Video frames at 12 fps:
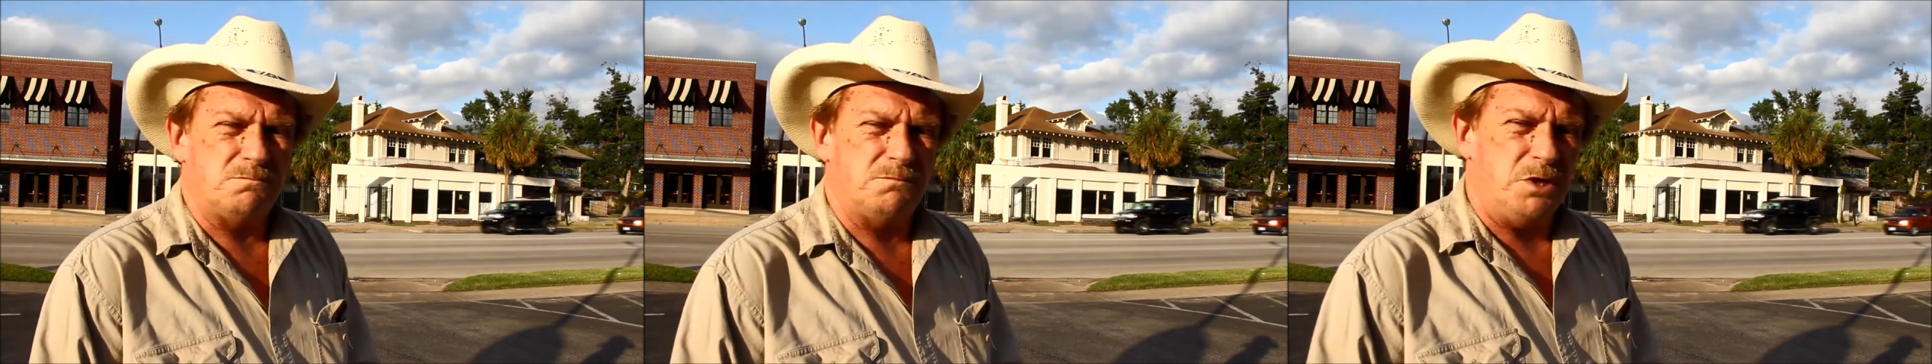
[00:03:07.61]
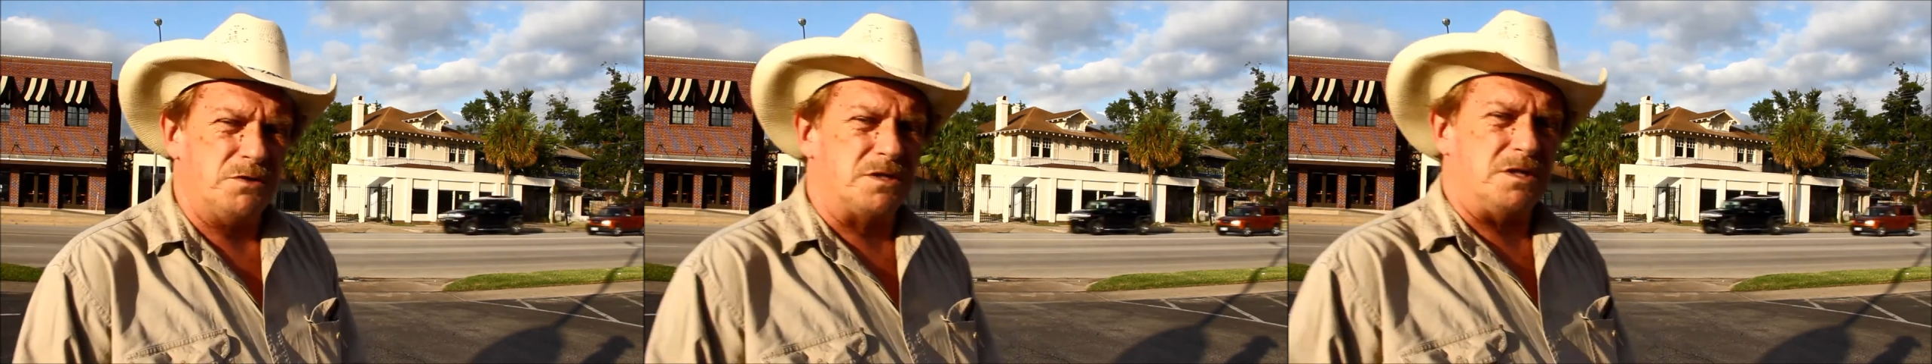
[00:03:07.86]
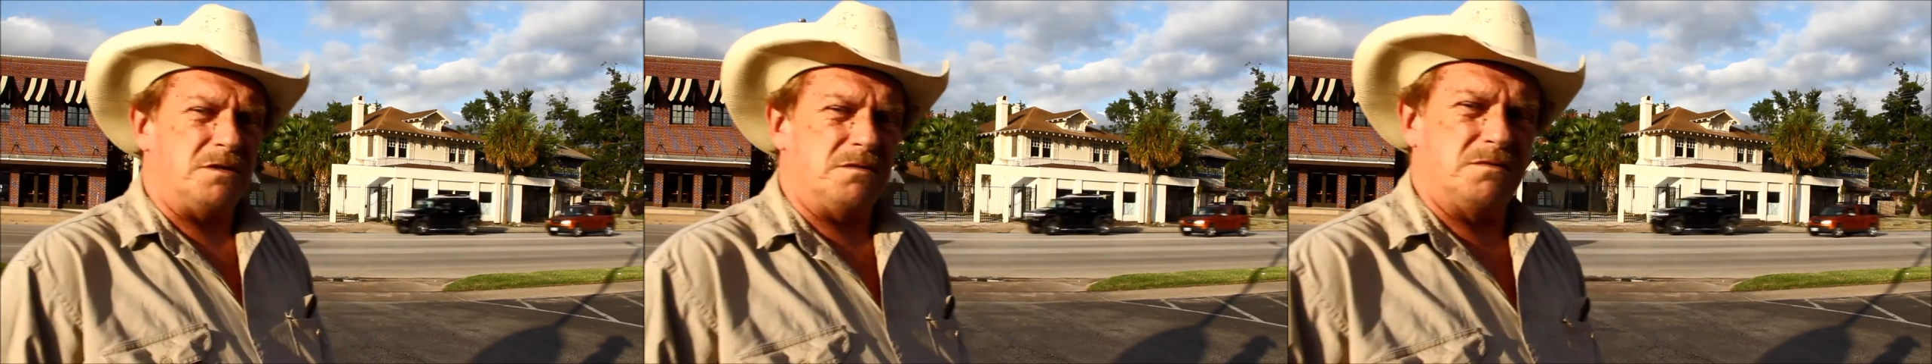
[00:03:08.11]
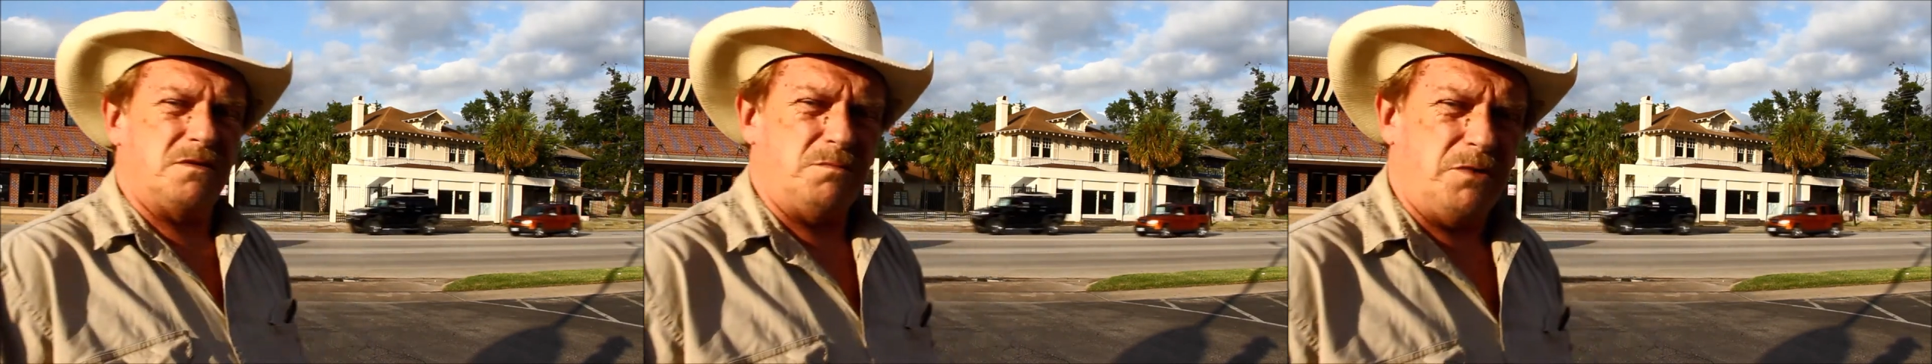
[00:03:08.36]
music,
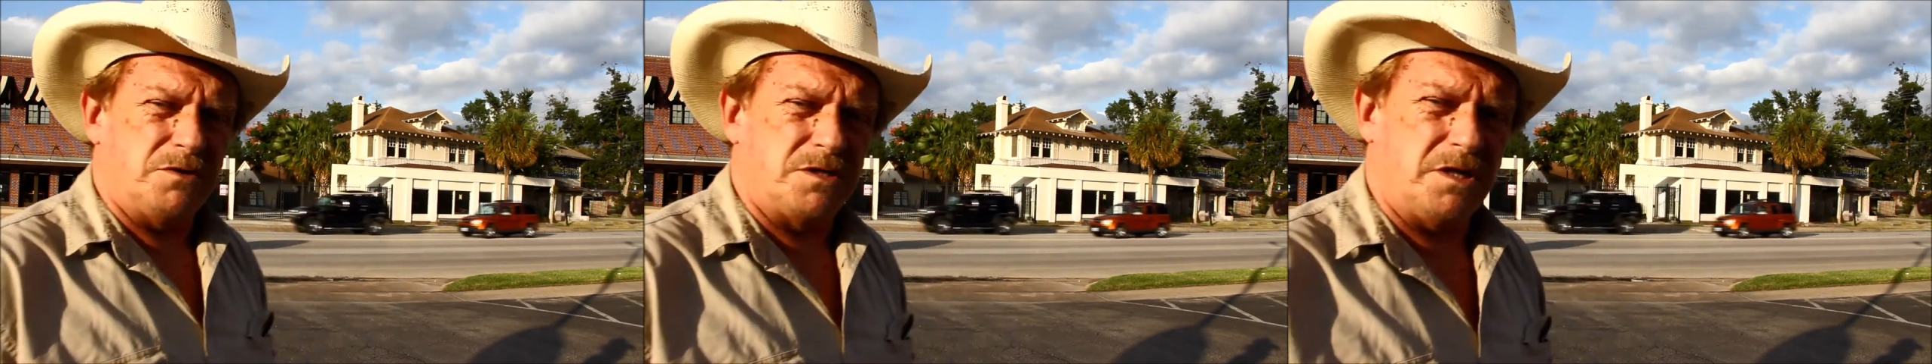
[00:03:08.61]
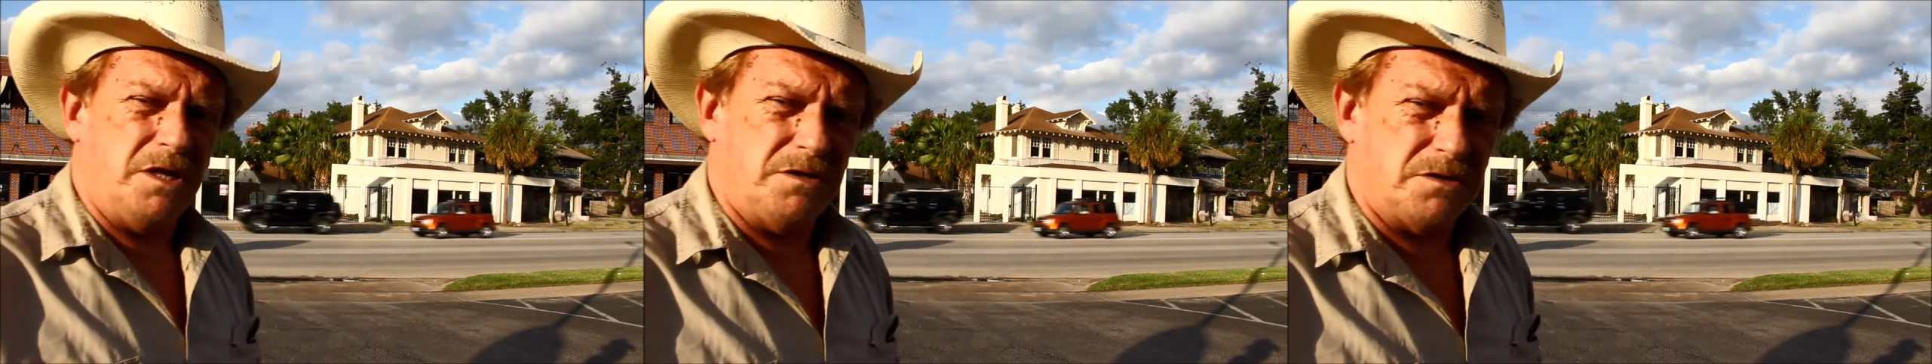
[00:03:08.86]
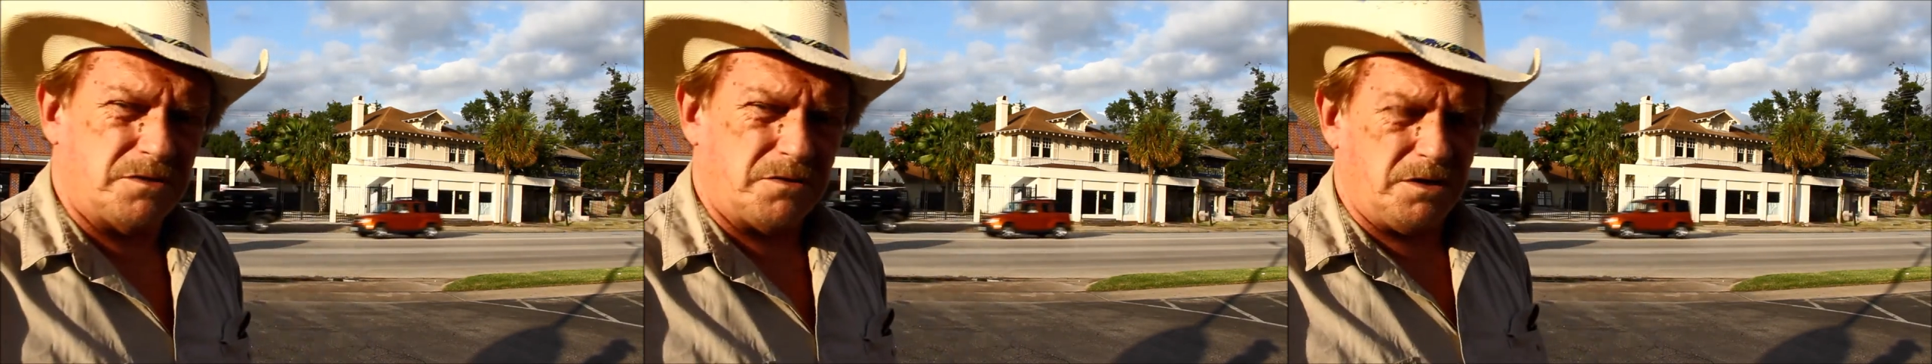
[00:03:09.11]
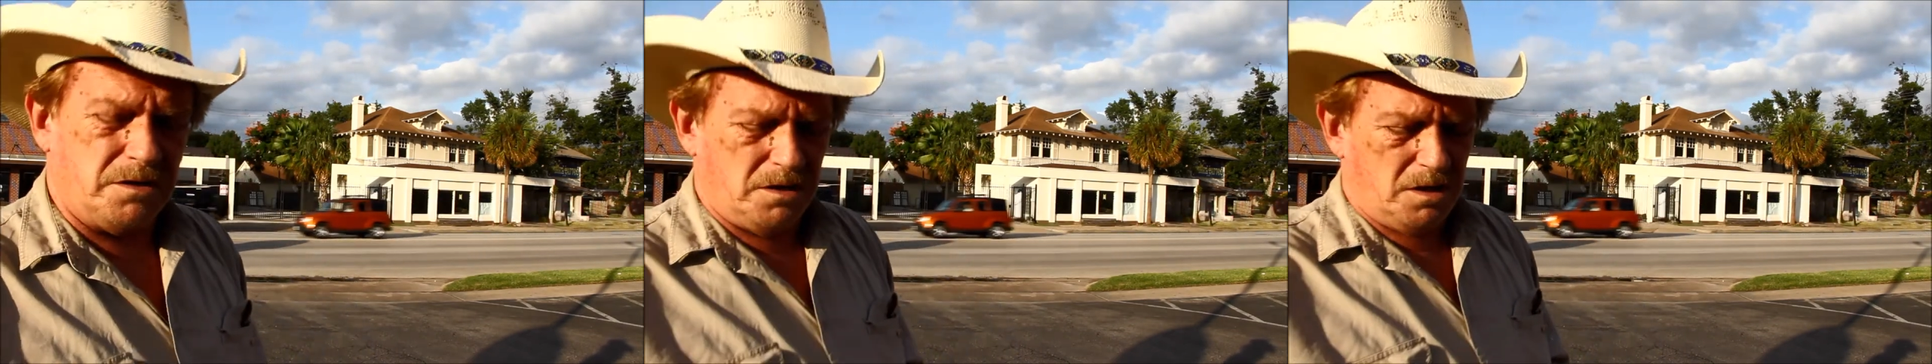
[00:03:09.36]
the music industry,